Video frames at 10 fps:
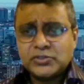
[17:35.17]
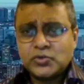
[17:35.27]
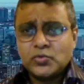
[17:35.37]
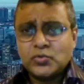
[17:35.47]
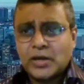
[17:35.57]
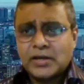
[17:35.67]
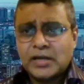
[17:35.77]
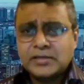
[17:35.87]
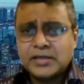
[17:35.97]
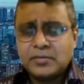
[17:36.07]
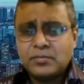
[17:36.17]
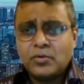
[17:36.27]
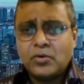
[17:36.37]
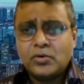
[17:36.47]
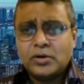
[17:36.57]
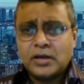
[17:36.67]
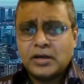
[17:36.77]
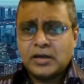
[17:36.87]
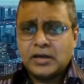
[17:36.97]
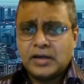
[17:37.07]
is true and i think more uh,
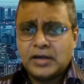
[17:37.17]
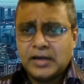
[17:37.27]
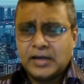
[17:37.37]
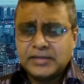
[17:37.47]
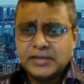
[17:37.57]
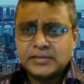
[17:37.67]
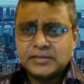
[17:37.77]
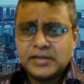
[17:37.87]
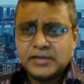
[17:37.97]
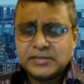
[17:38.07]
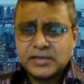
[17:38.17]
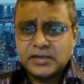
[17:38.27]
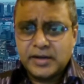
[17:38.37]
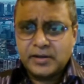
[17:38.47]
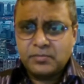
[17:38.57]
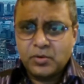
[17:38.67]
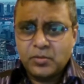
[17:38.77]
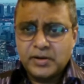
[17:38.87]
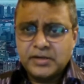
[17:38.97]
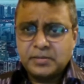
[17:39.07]
uh, i think there is a great
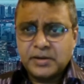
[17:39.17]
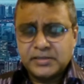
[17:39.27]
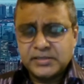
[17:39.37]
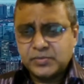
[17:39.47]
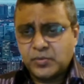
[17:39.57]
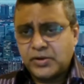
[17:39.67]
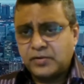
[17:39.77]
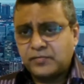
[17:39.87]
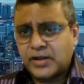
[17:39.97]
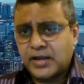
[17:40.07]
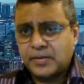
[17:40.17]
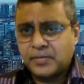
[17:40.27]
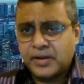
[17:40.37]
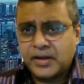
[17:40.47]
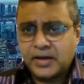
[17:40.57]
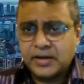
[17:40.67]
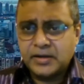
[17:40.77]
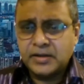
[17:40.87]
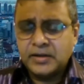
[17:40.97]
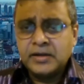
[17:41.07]
momentum at this point of time
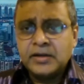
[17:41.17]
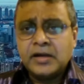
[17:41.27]
and uh,